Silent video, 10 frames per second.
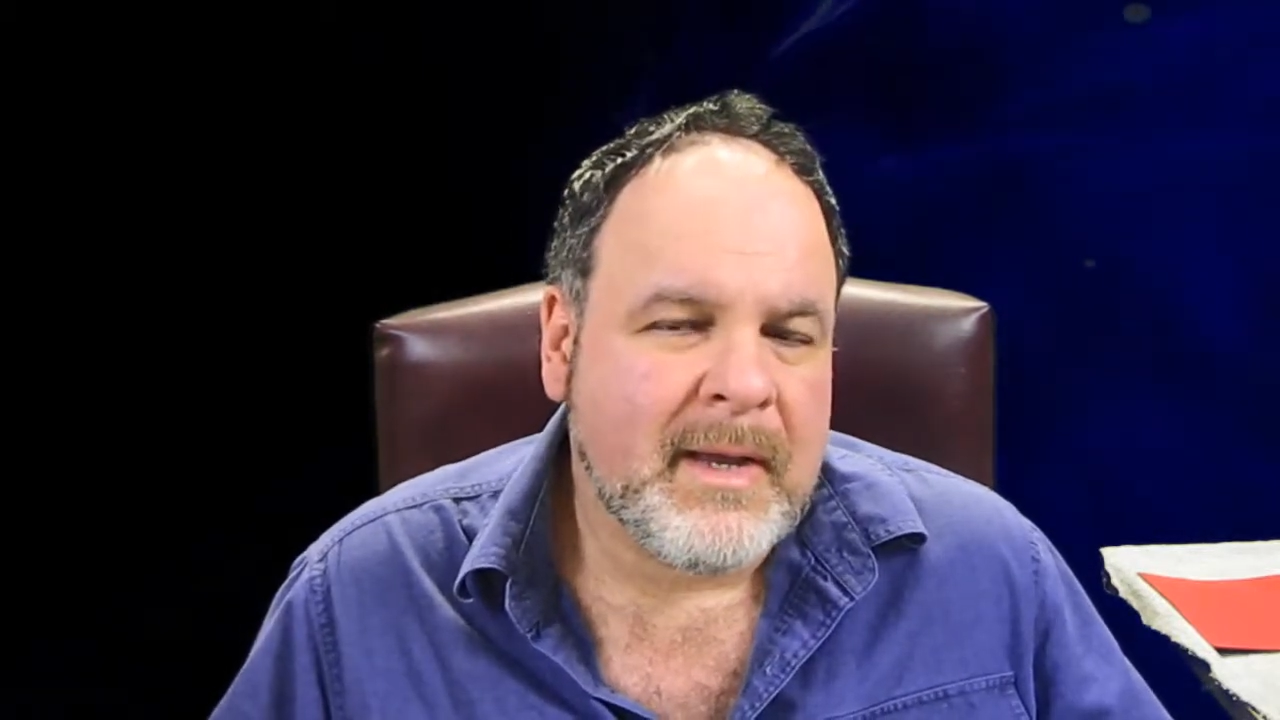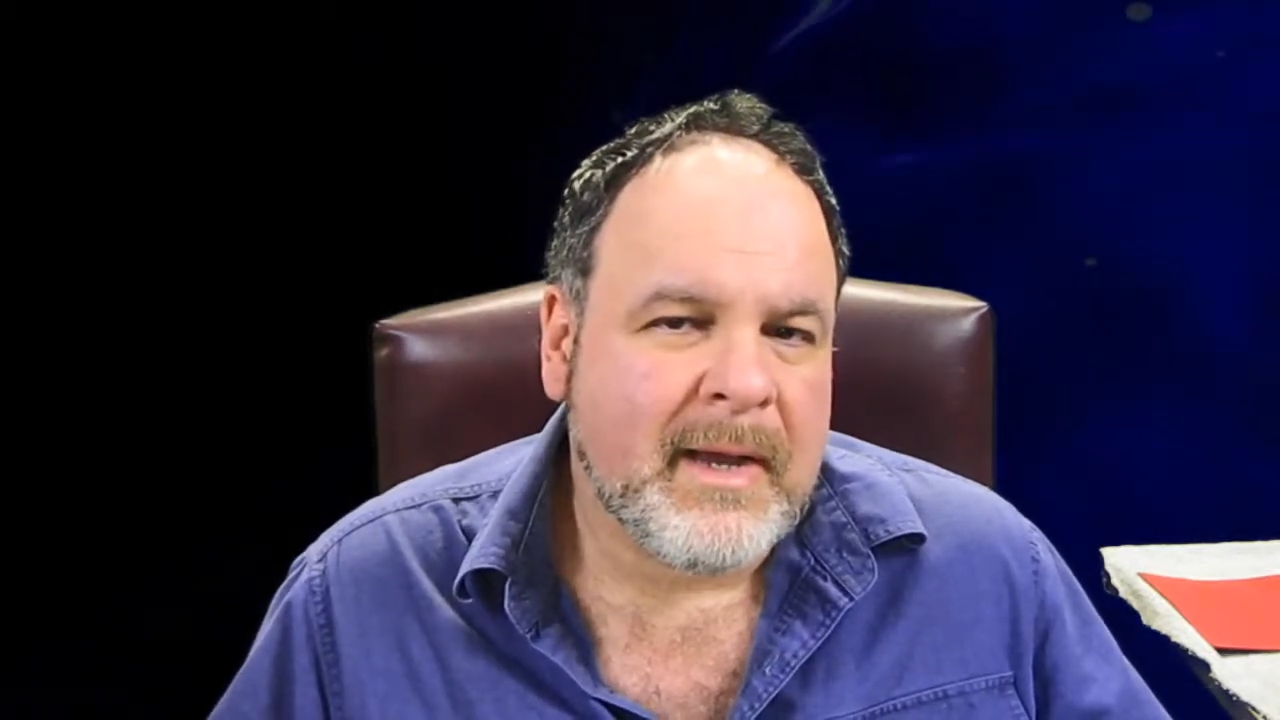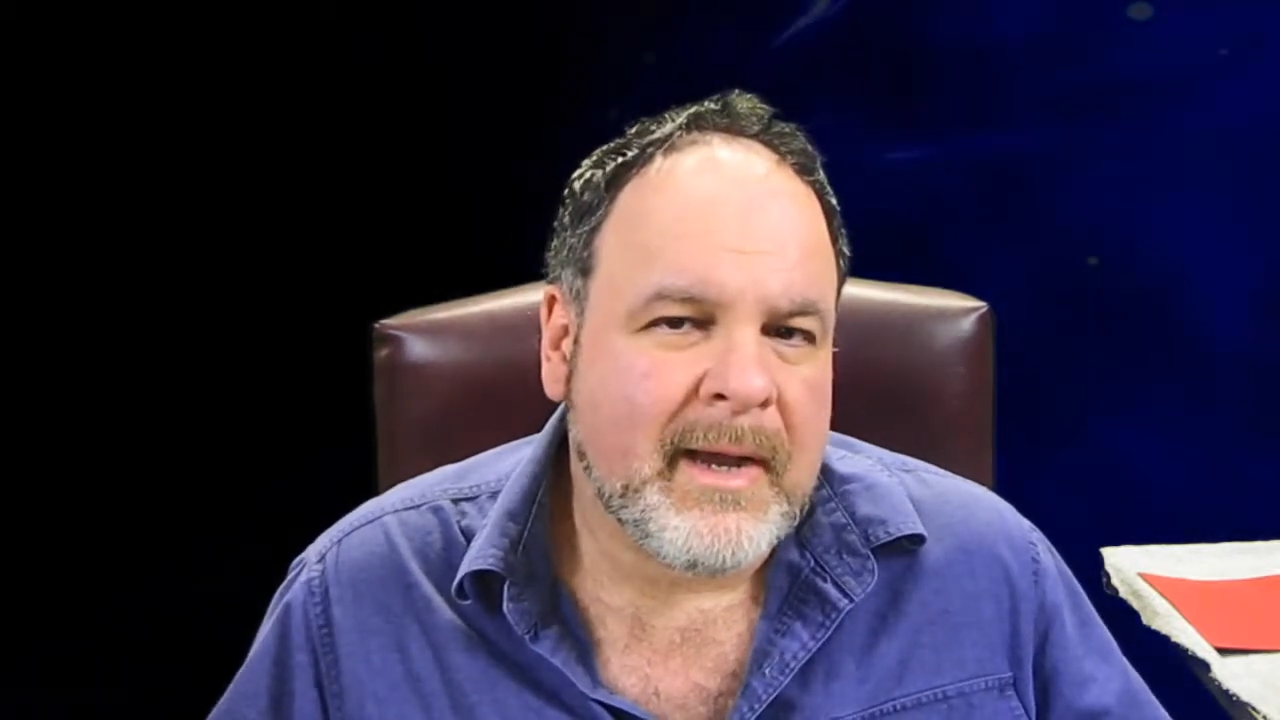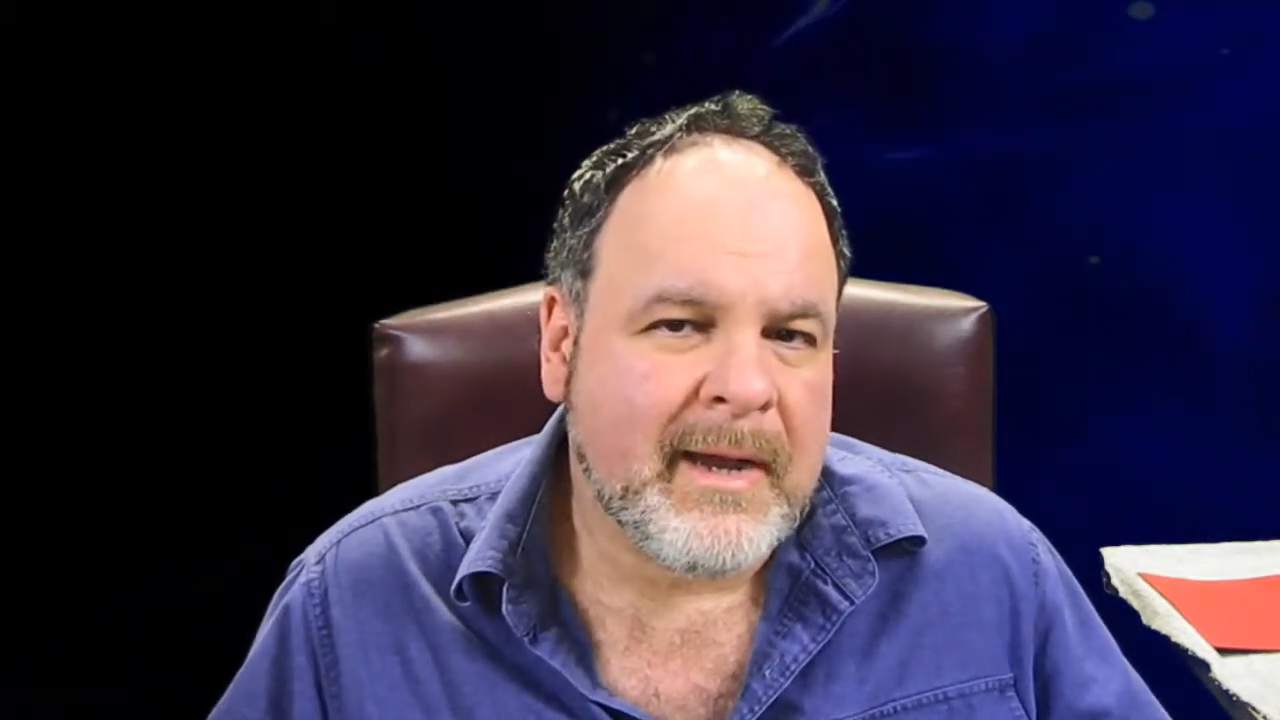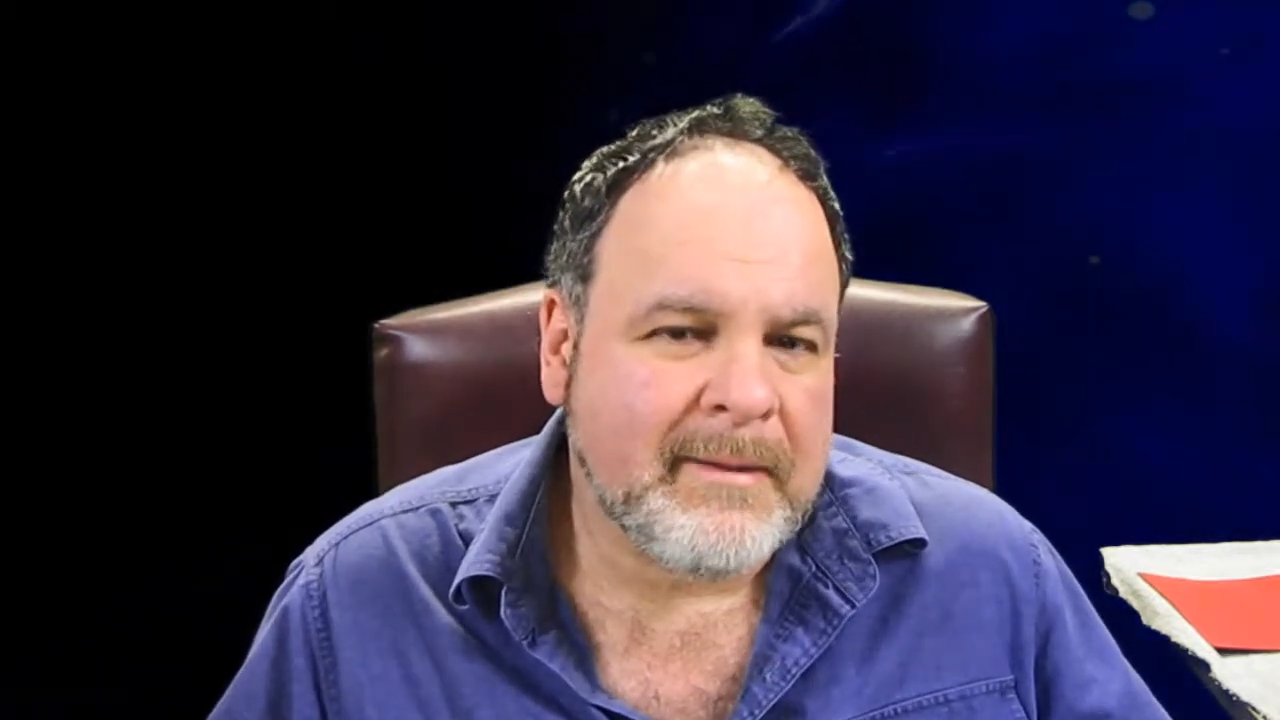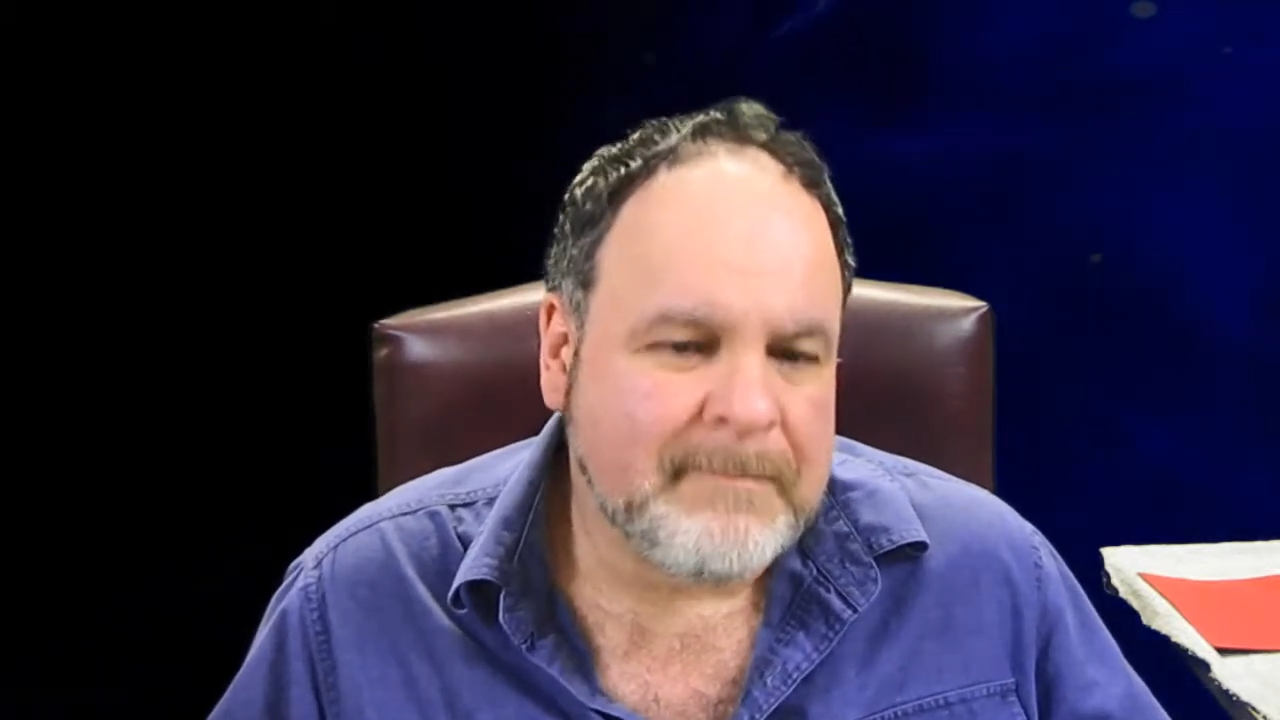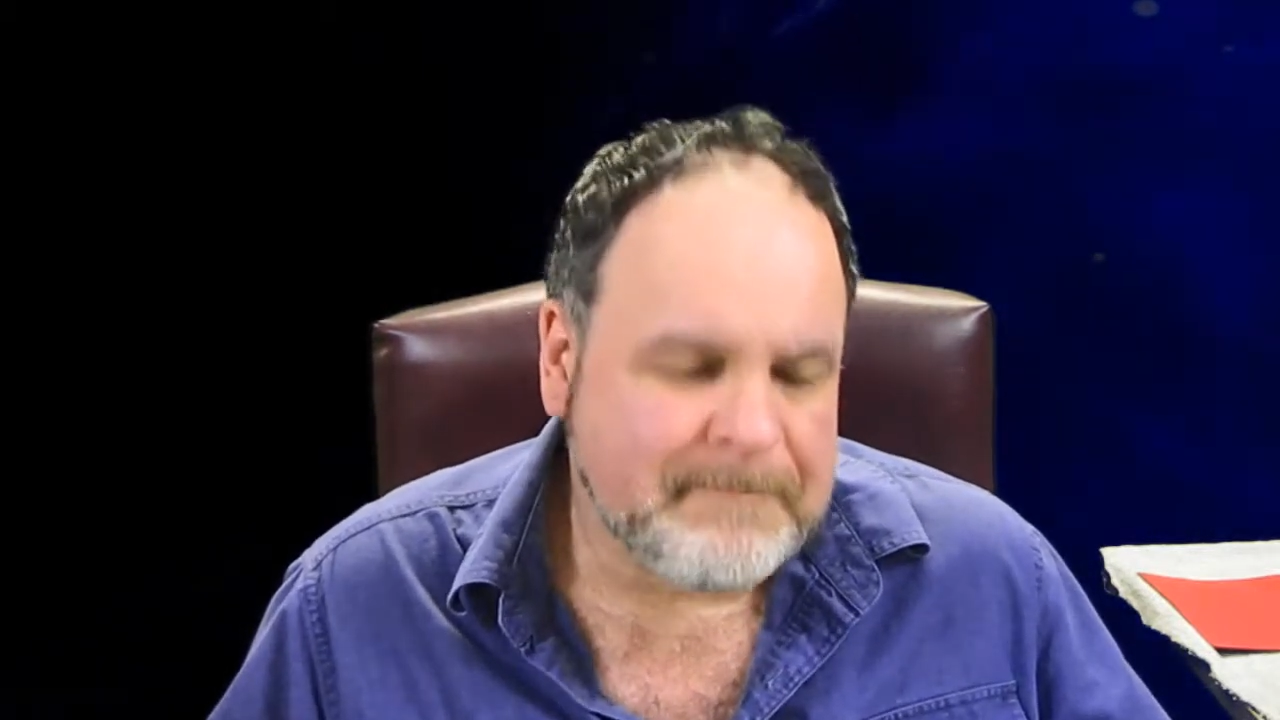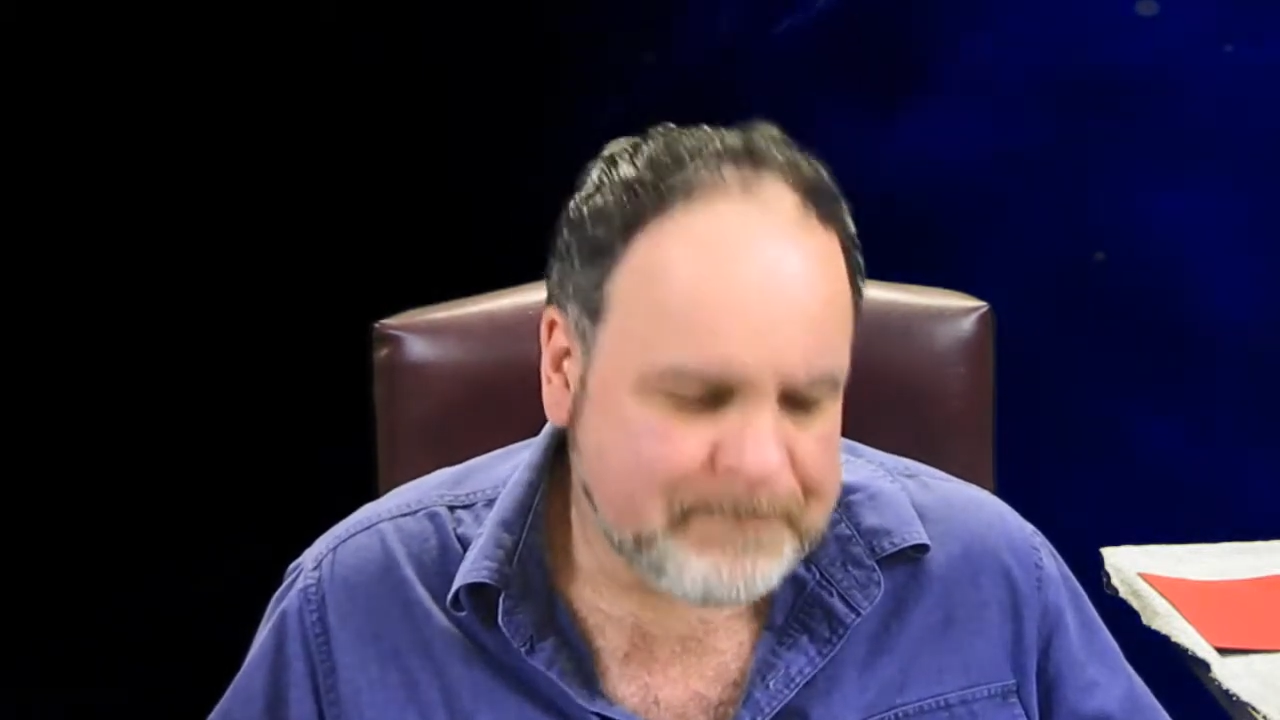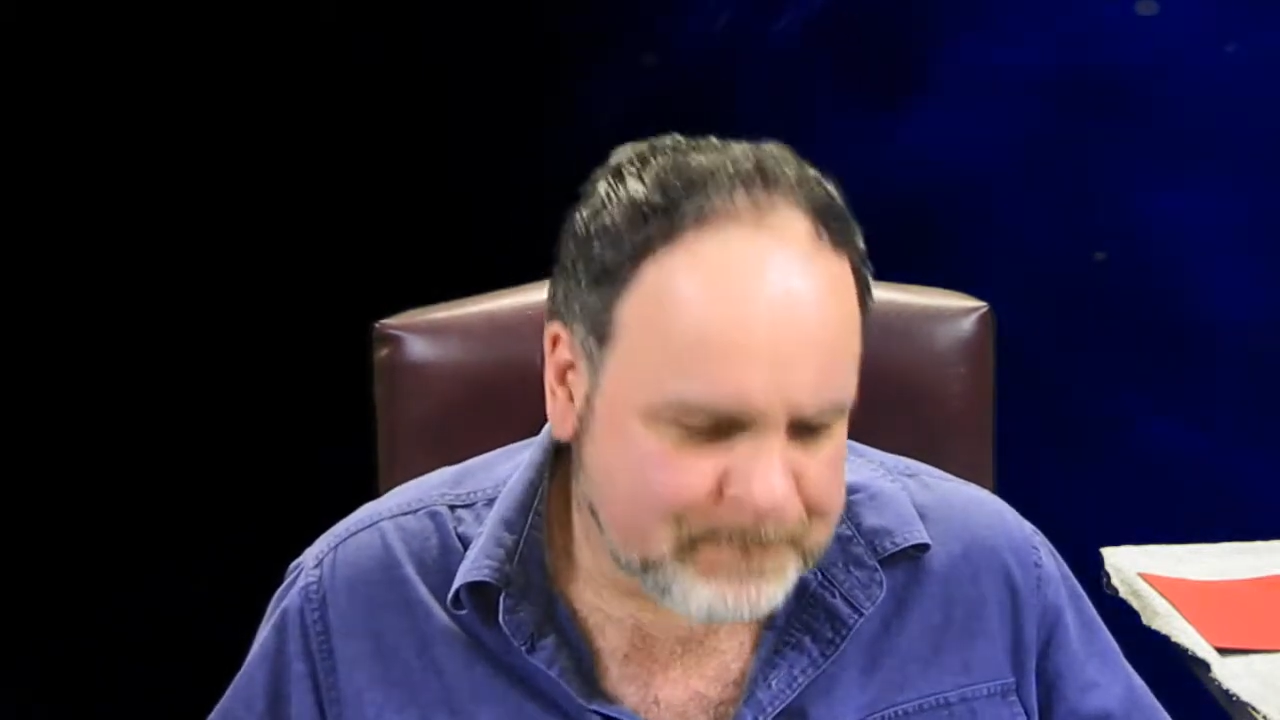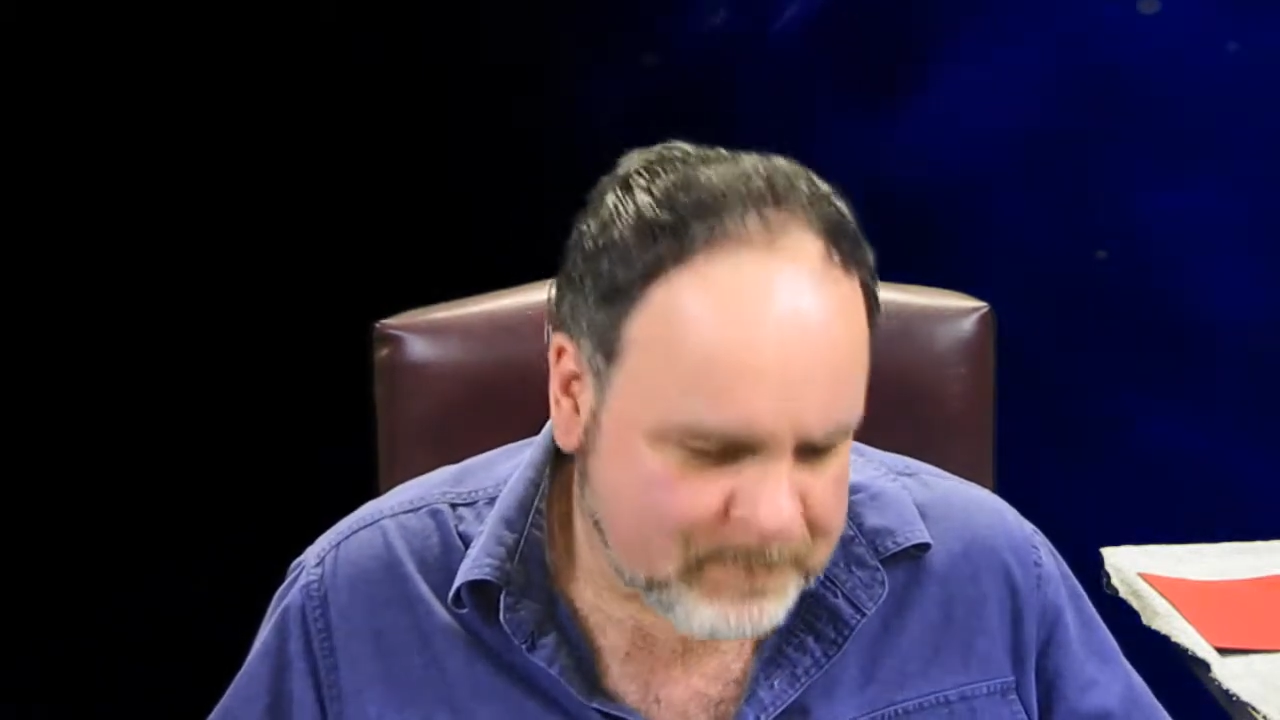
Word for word: The